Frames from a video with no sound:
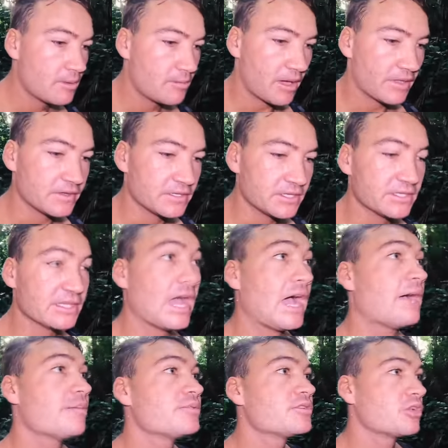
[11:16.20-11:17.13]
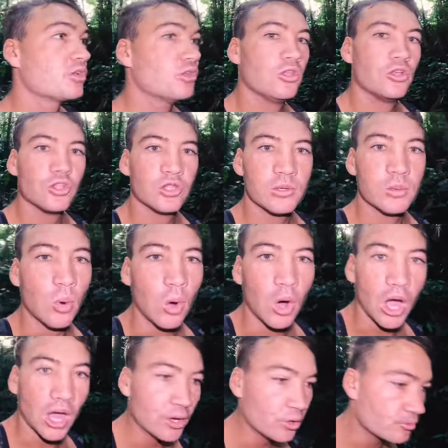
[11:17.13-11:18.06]
But this is absolutely
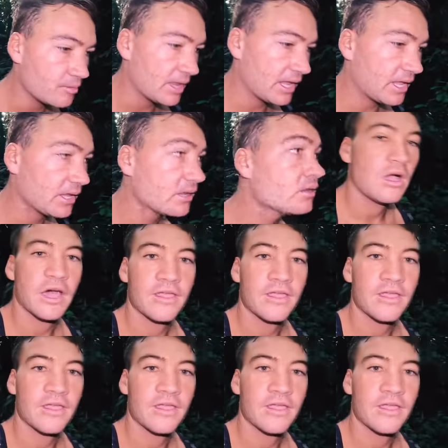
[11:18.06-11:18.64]
wild, man.